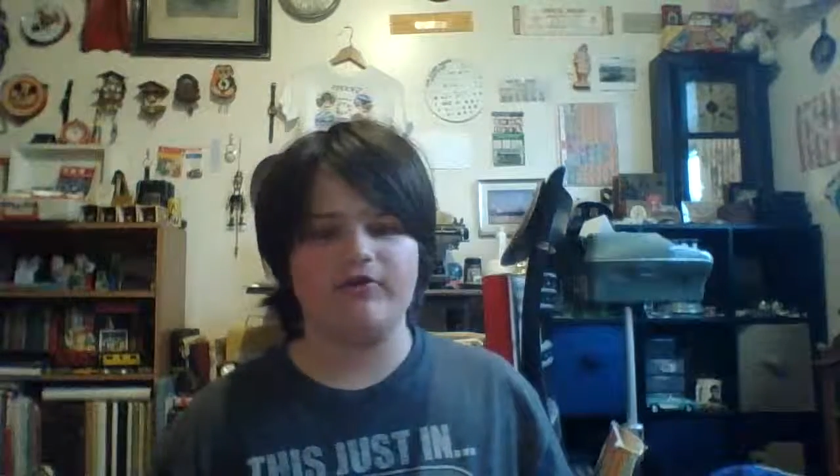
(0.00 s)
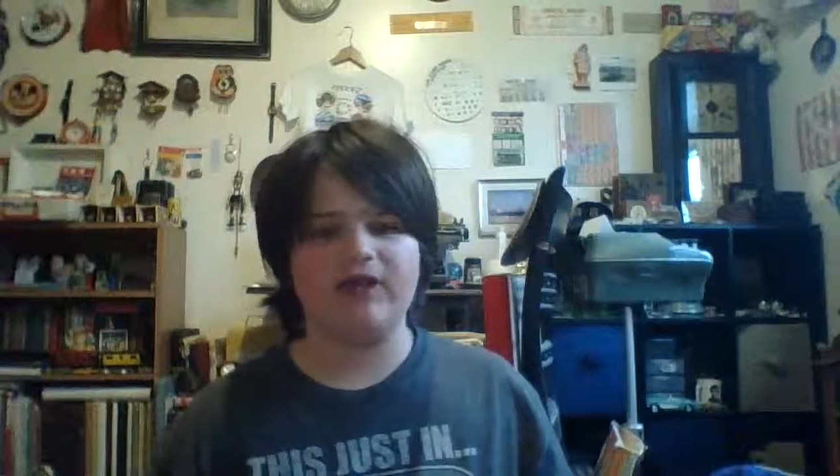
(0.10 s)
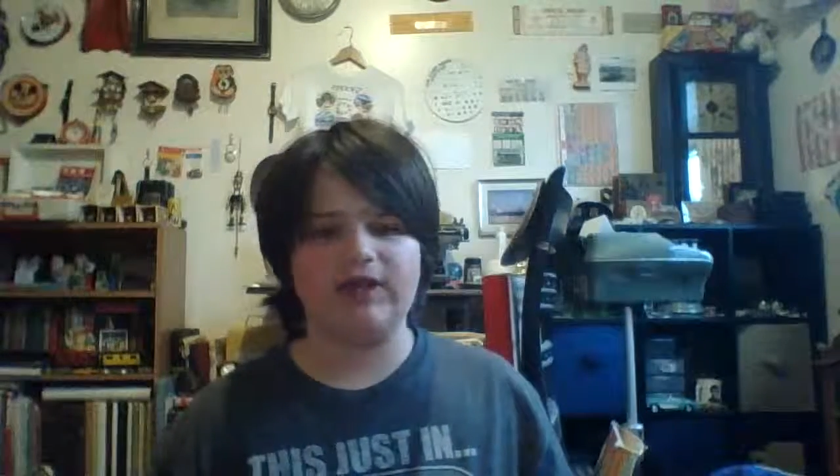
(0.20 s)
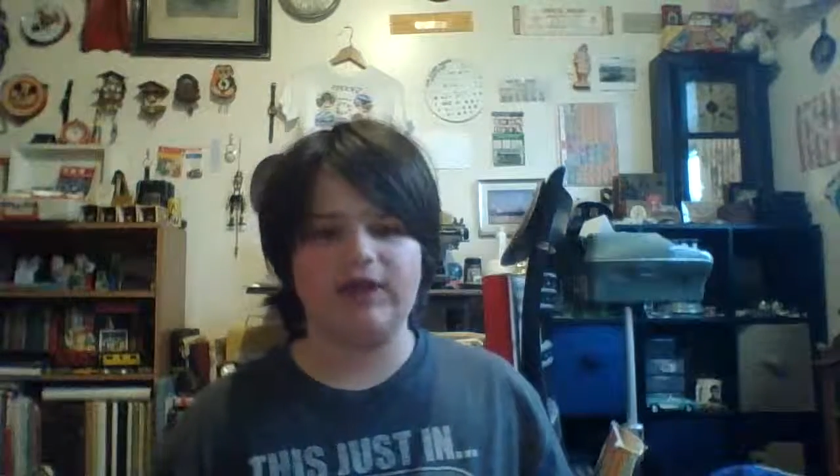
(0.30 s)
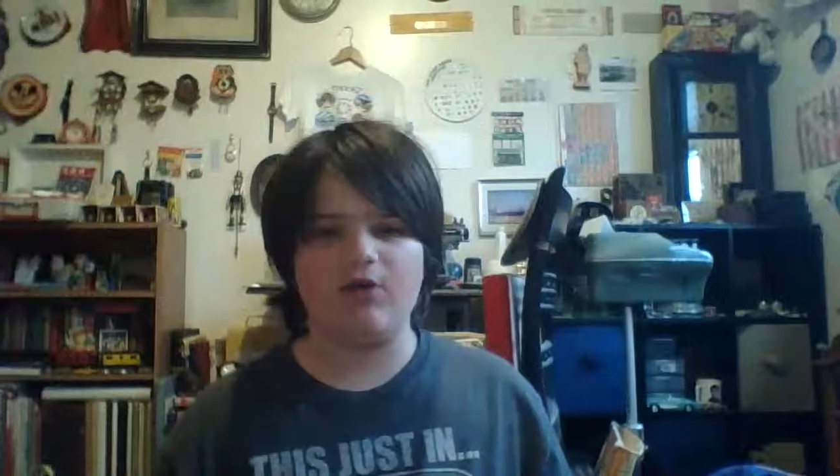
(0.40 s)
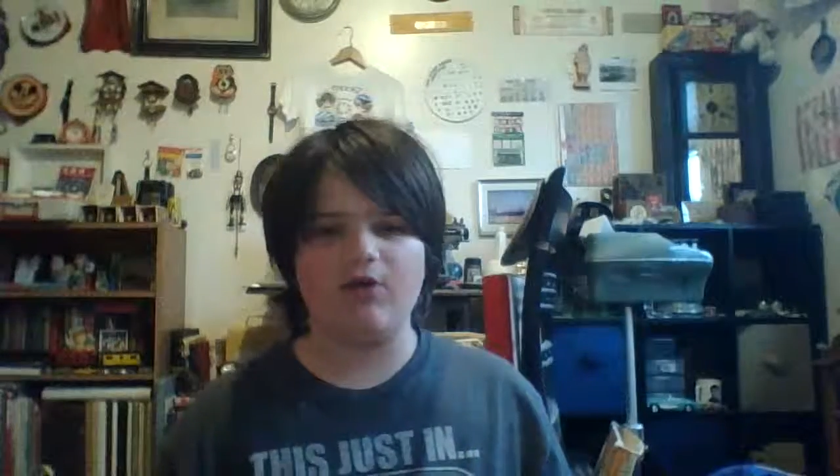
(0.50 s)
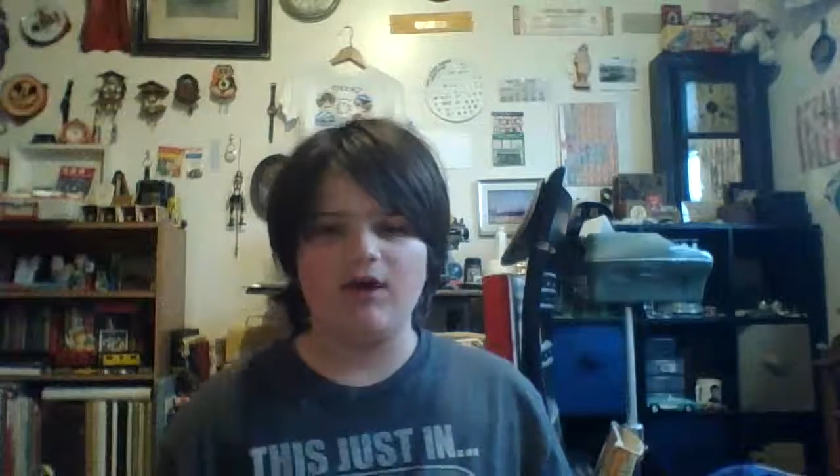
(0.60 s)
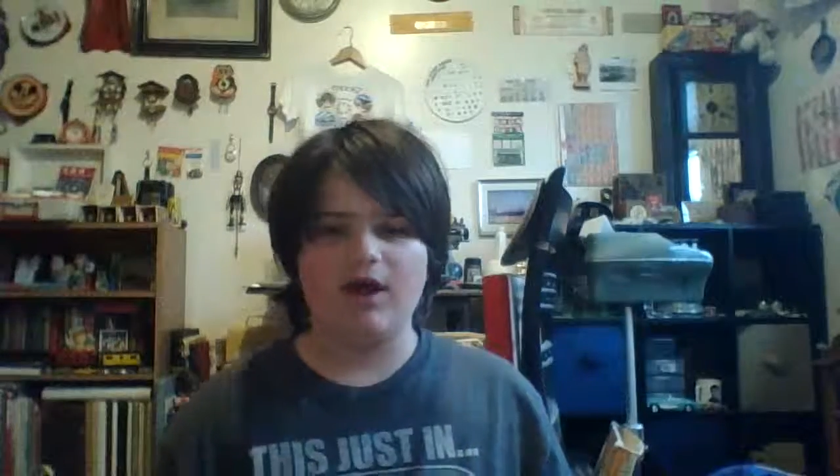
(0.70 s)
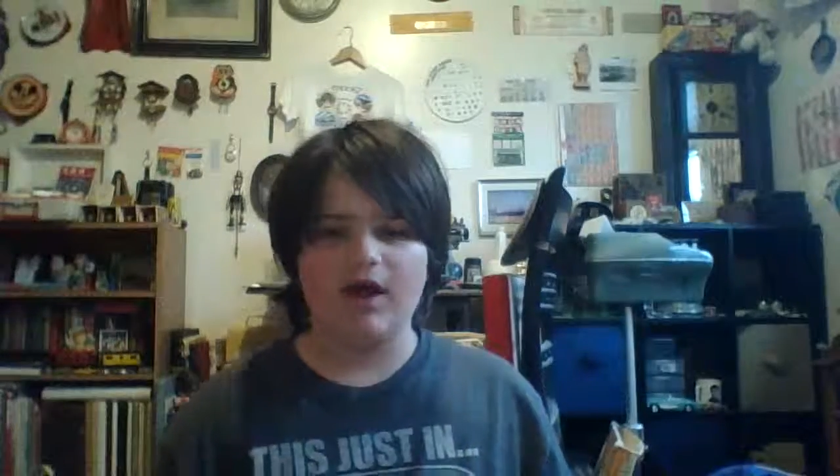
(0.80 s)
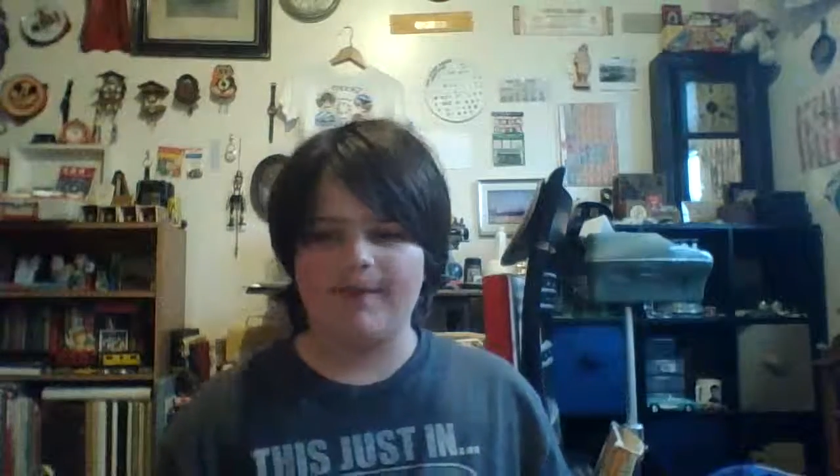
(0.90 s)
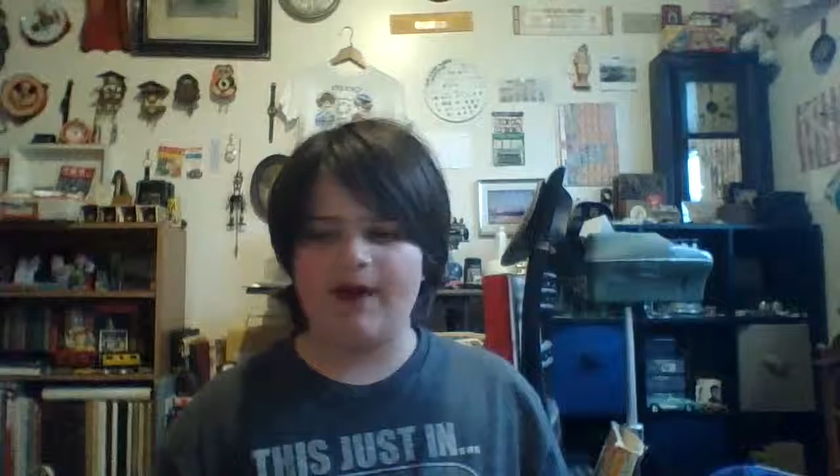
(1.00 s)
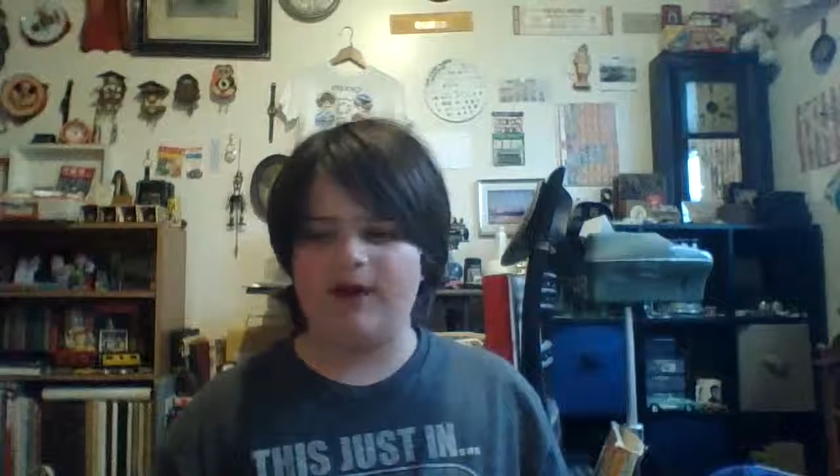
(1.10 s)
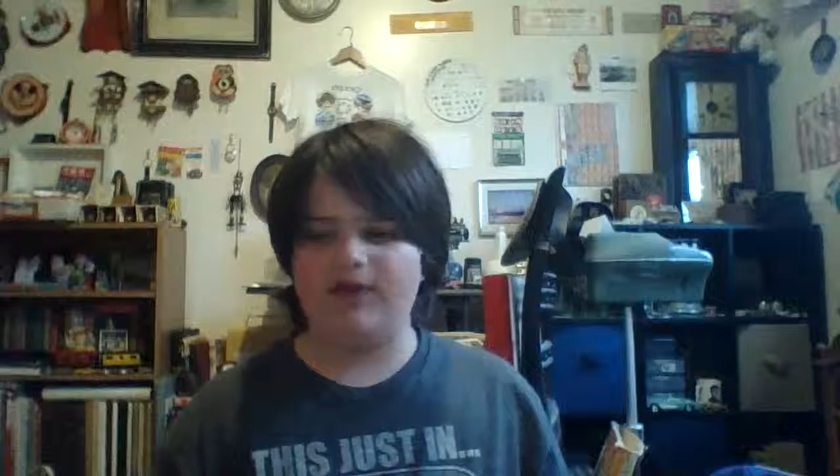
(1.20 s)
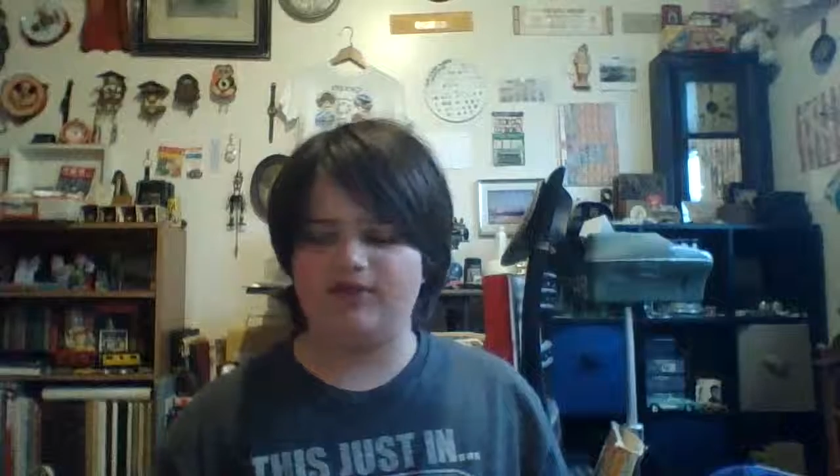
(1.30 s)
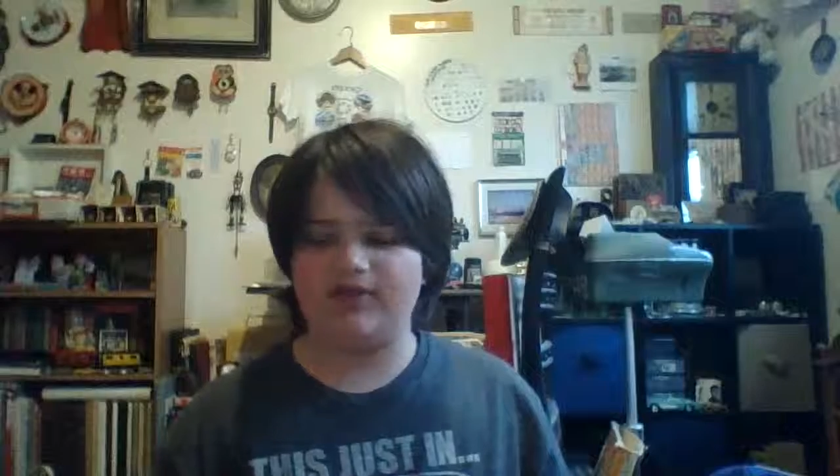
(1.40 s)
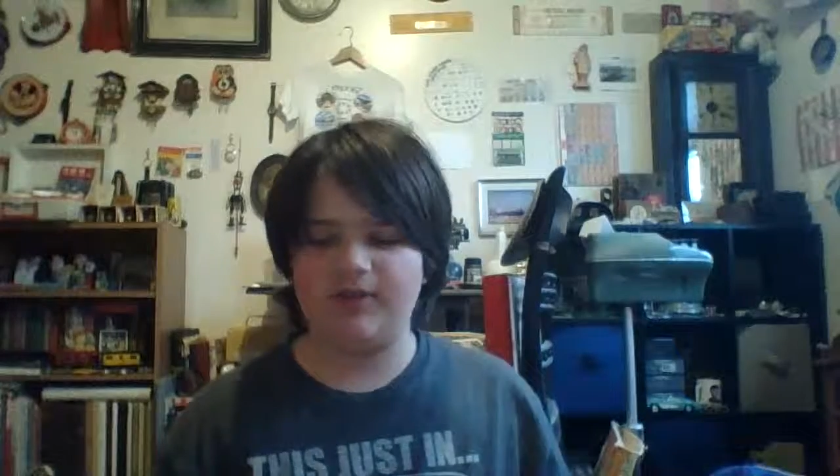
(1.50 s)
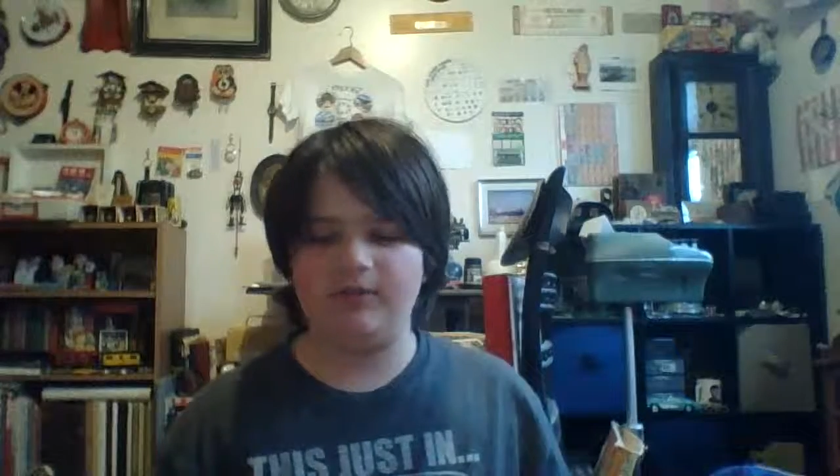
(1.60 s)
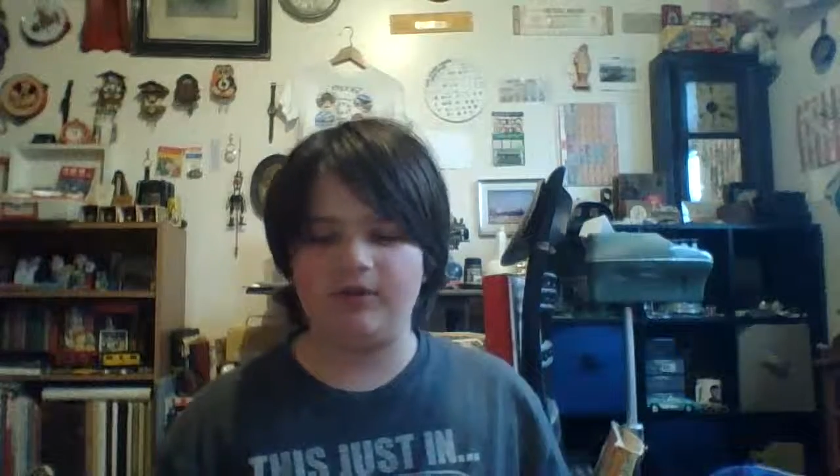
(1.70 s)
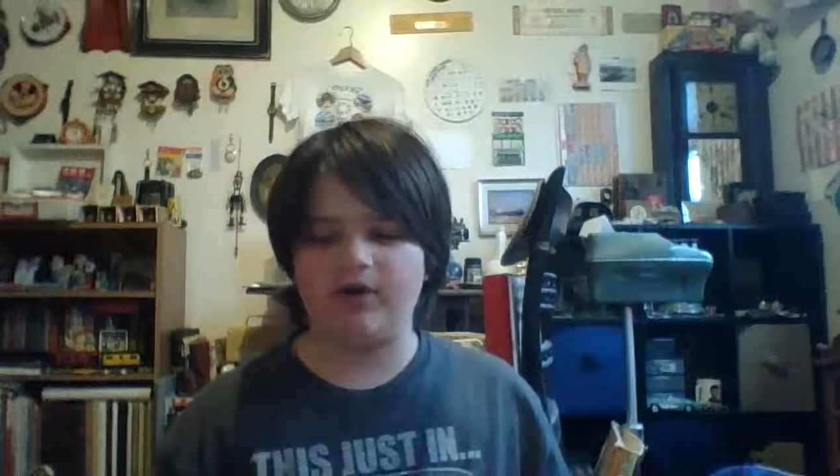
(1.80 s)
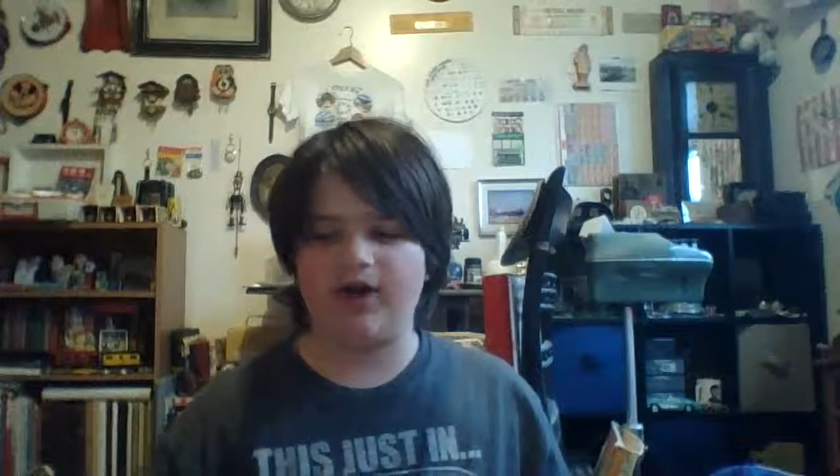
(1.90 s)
video about a similar